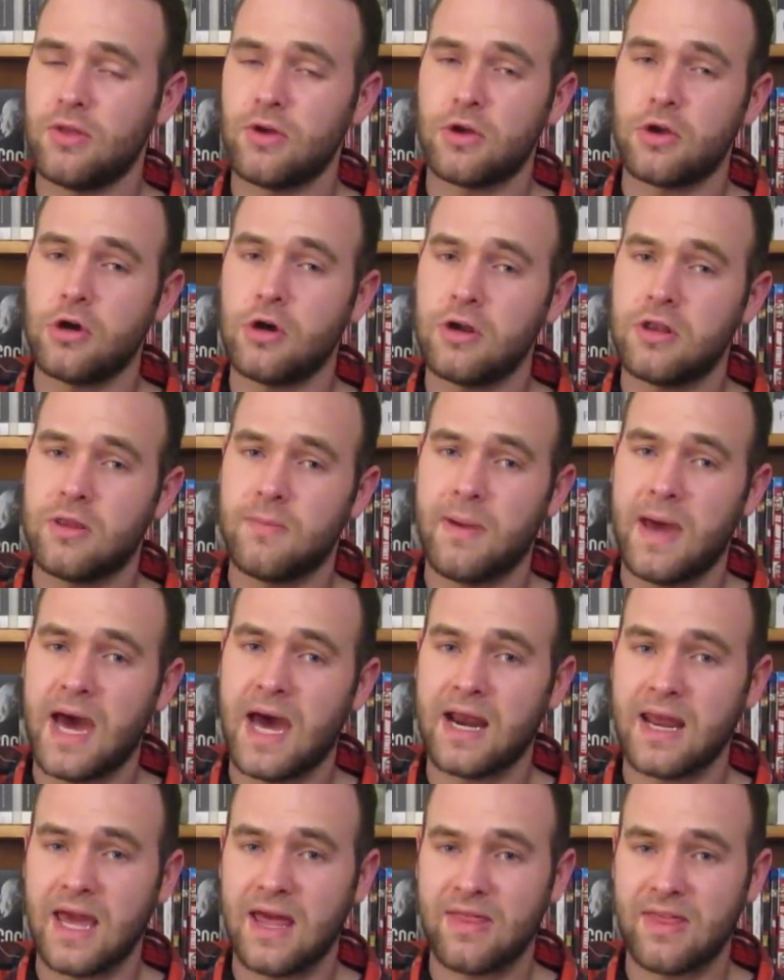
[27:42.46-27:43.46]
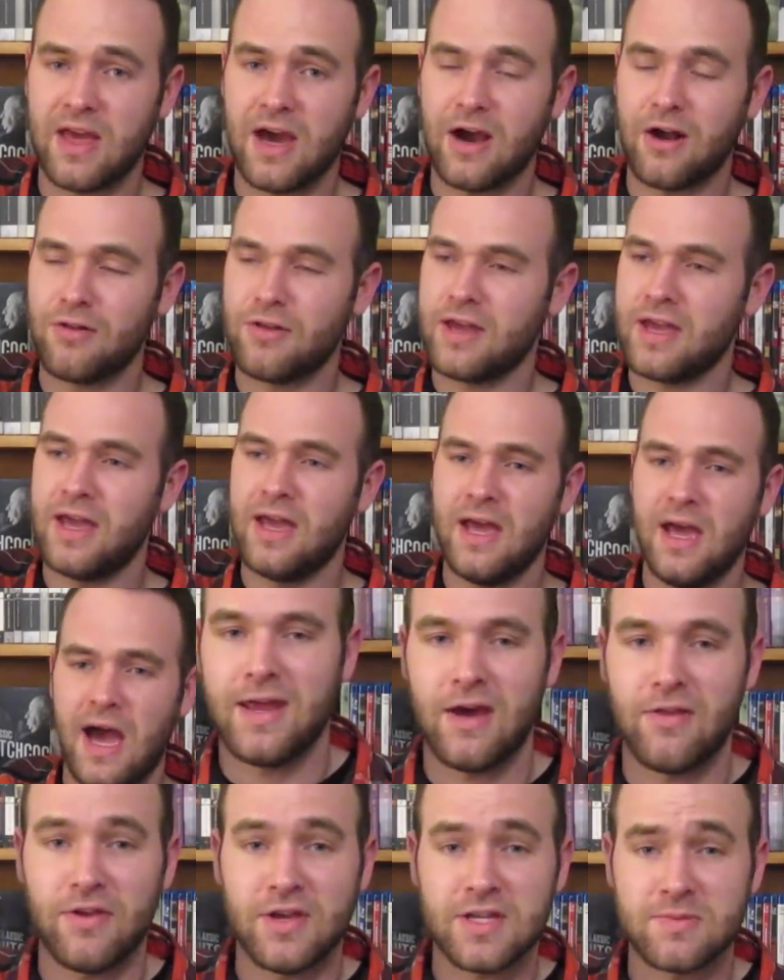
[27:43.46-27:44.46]
The Good, the Bad, and the Ugly.
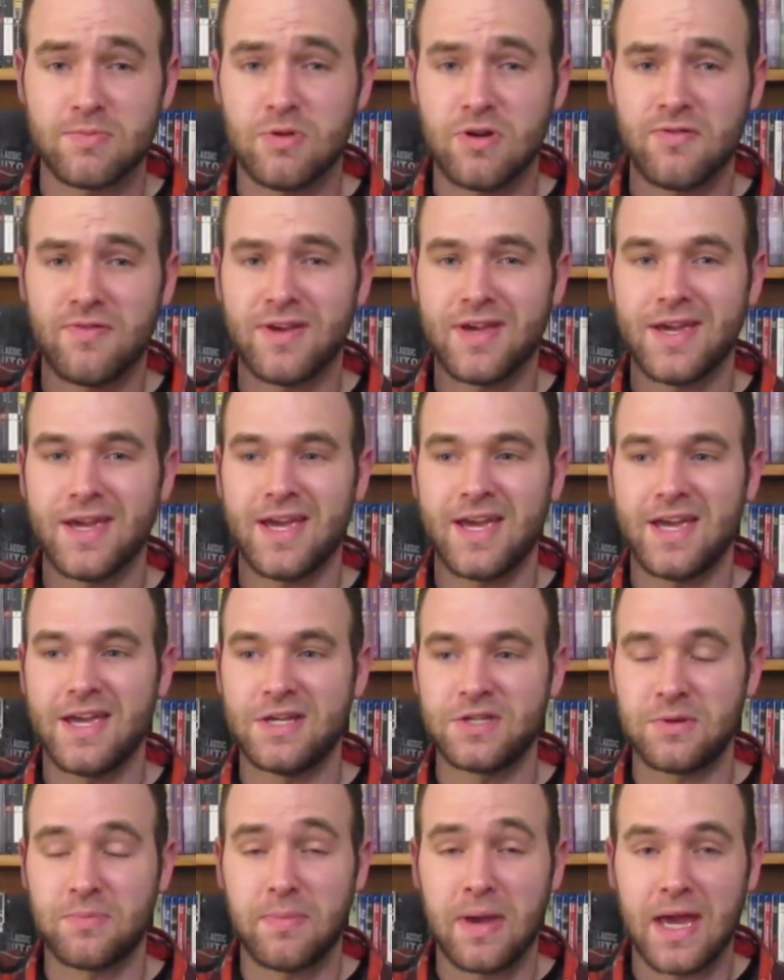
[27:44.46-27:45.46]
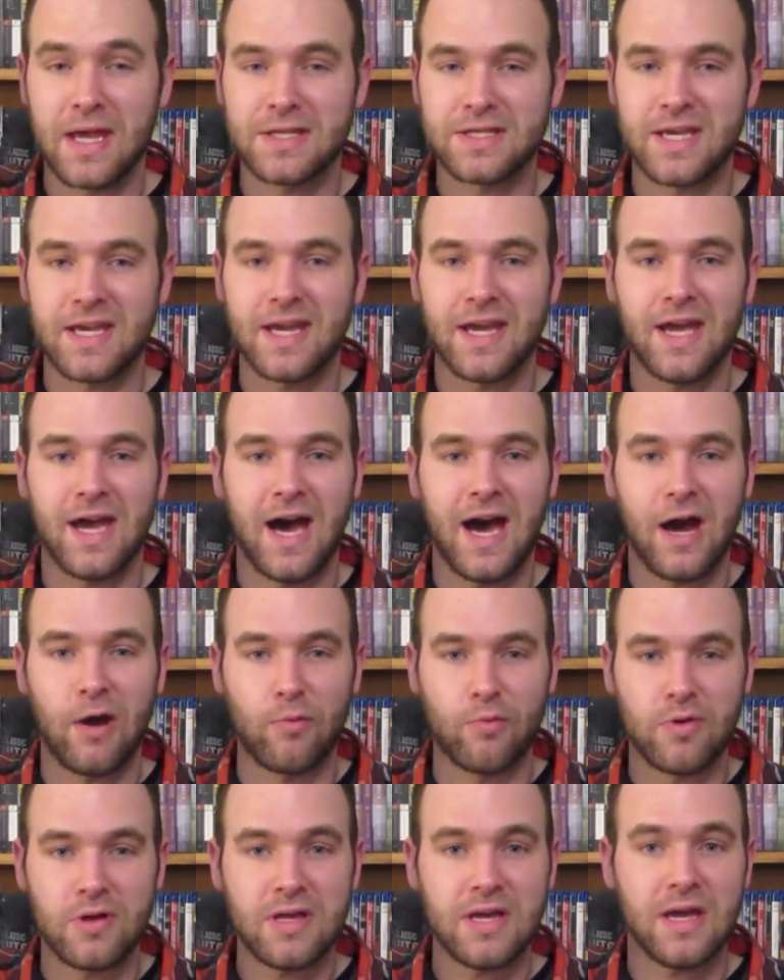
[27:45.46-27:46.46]
Now this movie is amazing. I
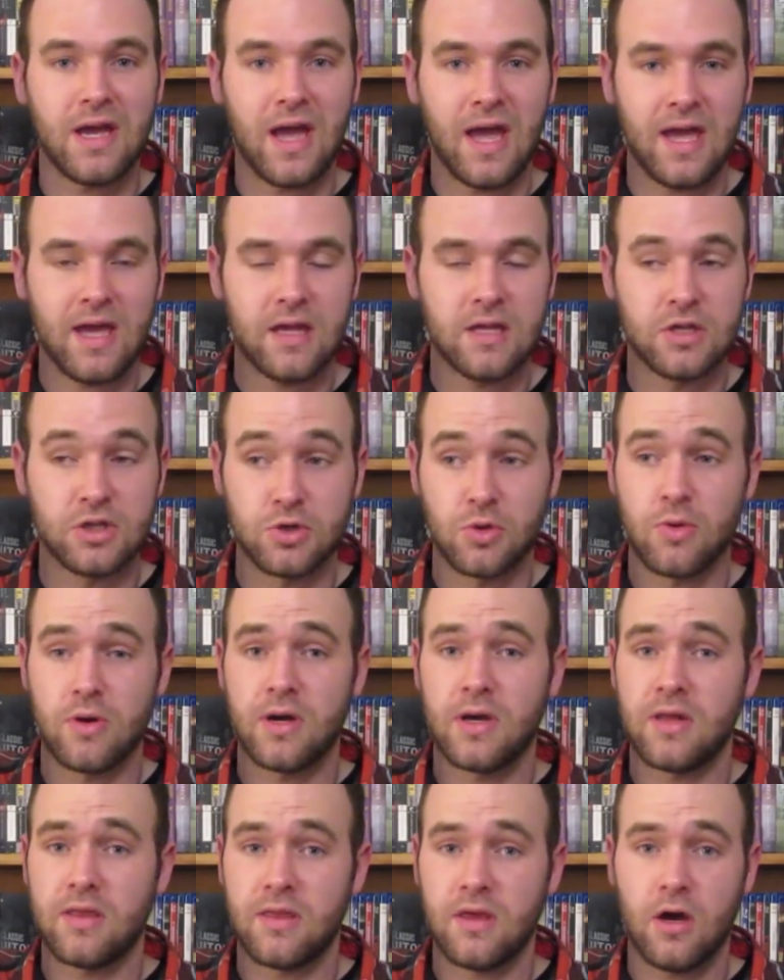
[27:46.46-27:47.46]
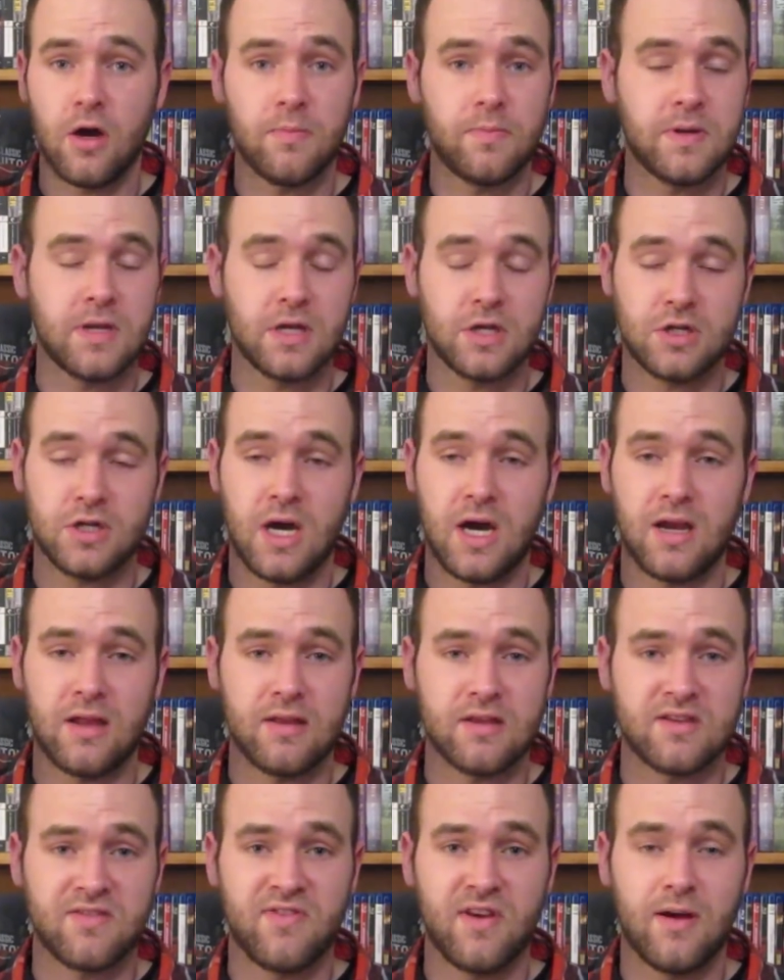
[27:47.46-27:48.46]
really enjoy the opening shot of
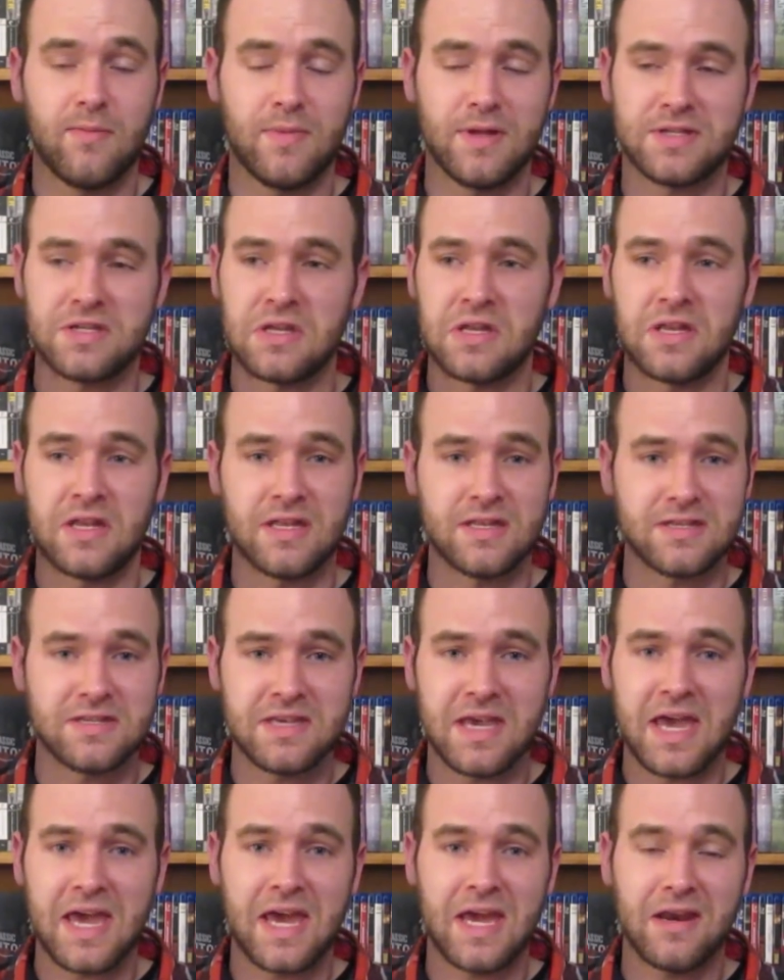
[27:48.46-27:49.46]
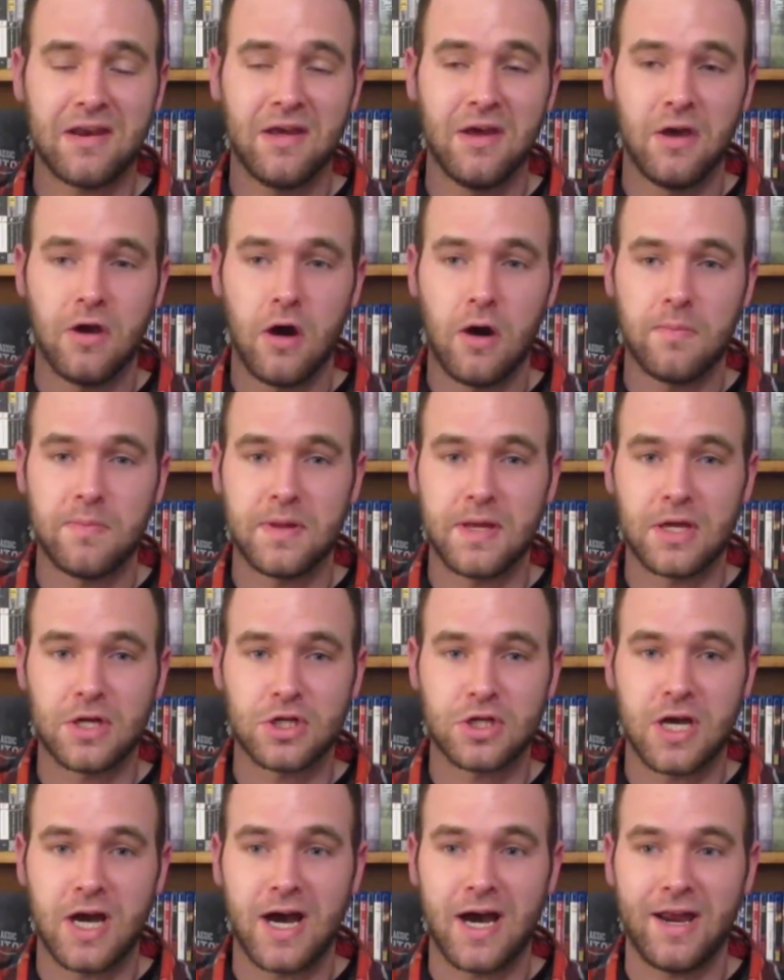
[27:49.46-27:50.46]
this film. It's an insane opening
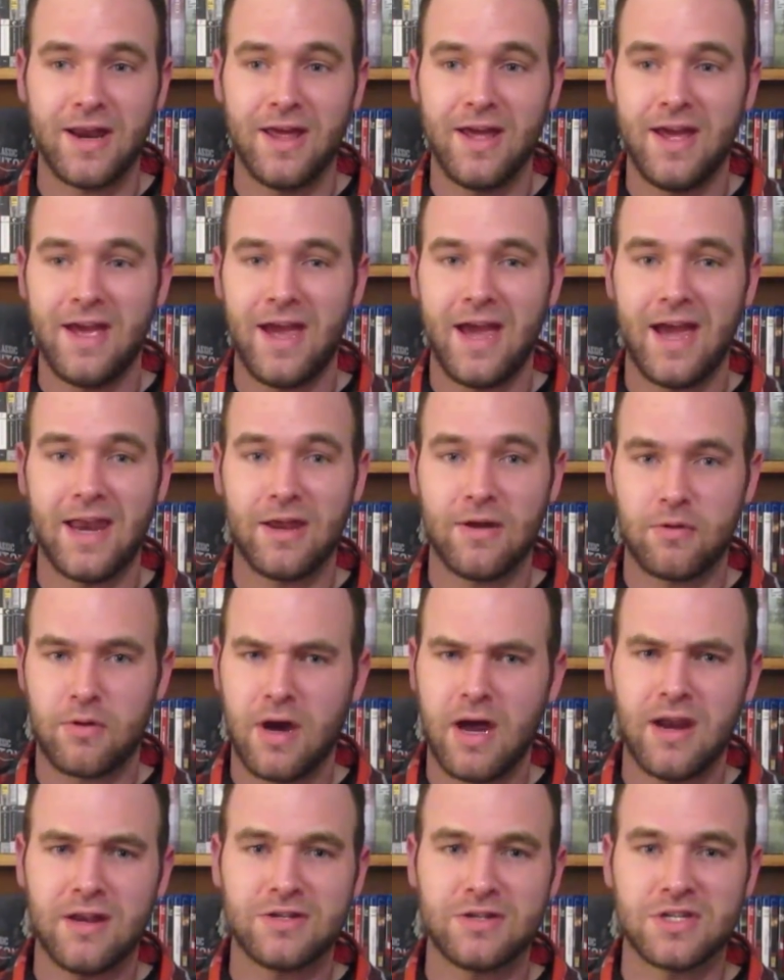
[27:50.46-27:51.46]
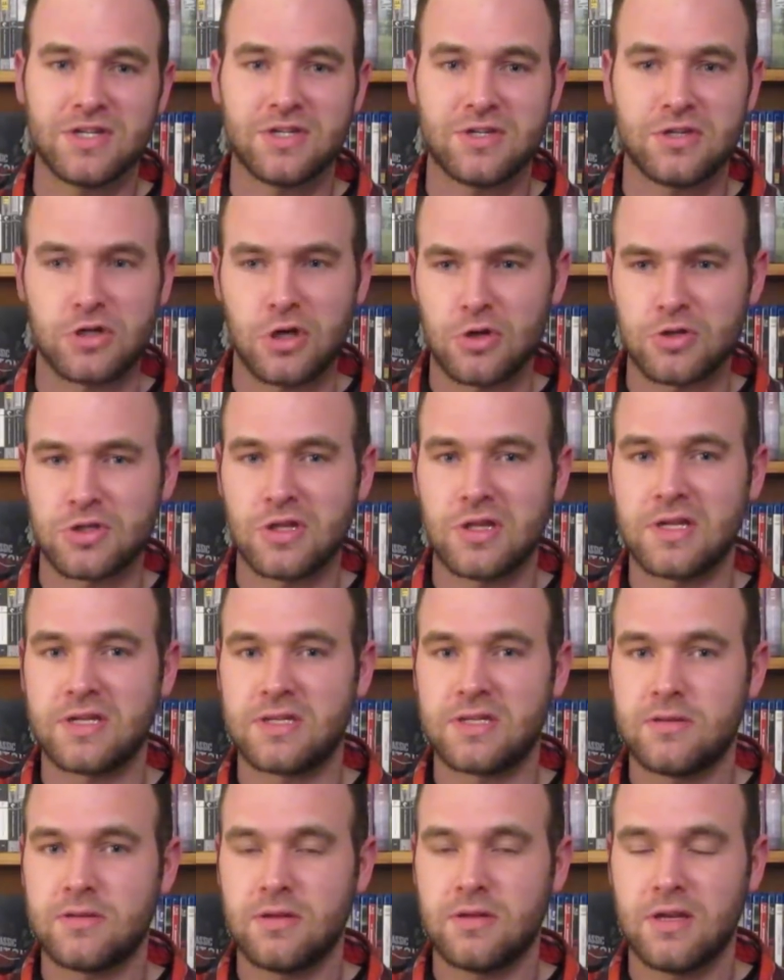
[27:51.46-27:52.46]
shot, and it kind of just shows you
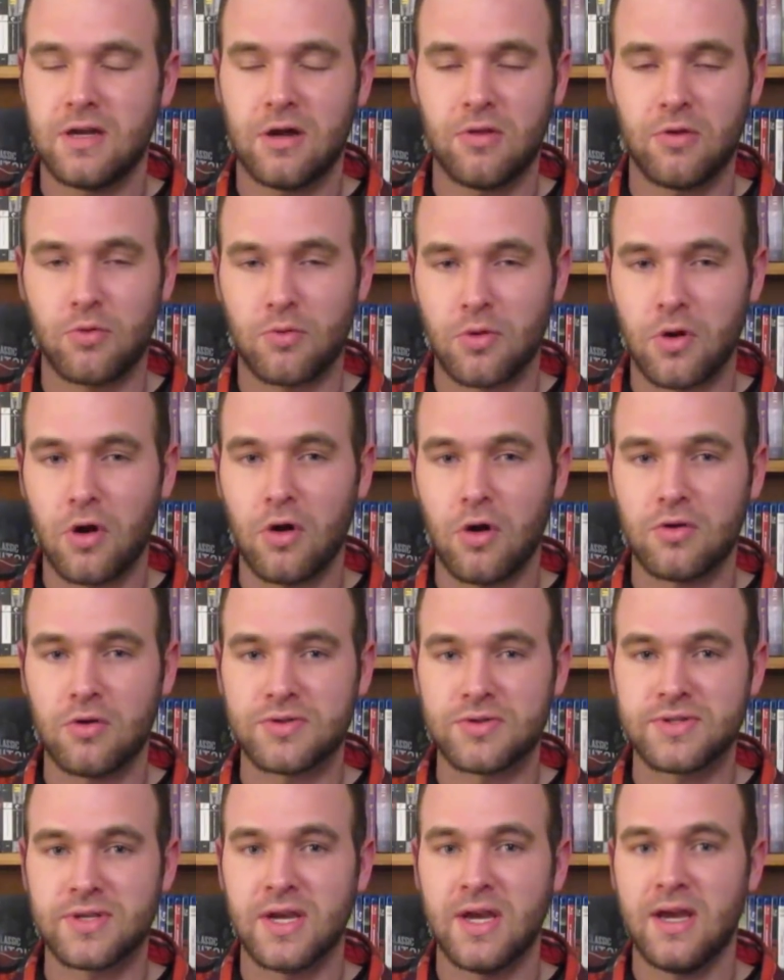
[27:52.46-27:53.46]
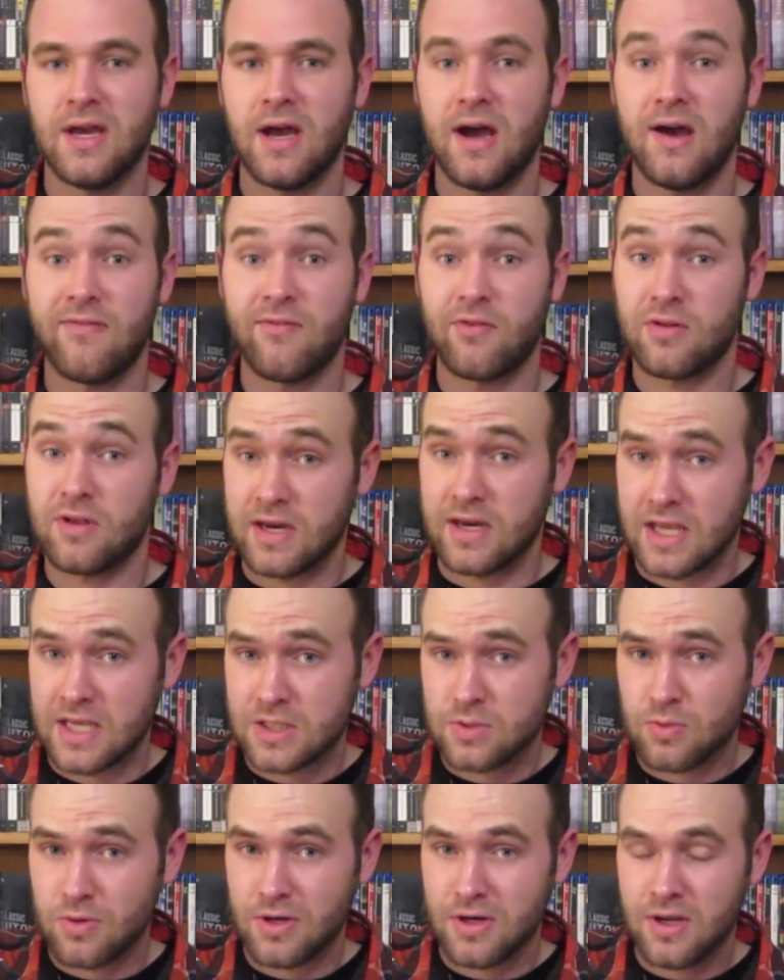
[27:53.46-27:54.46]
the roles of Clint
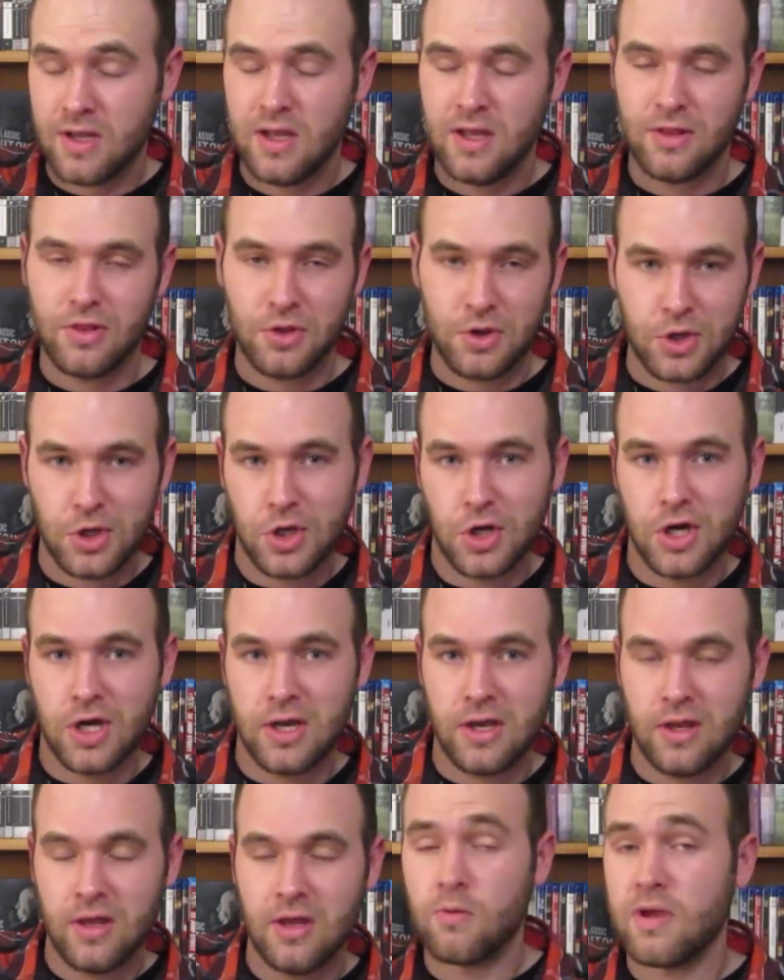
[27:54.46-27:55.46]
Eastwood, the good.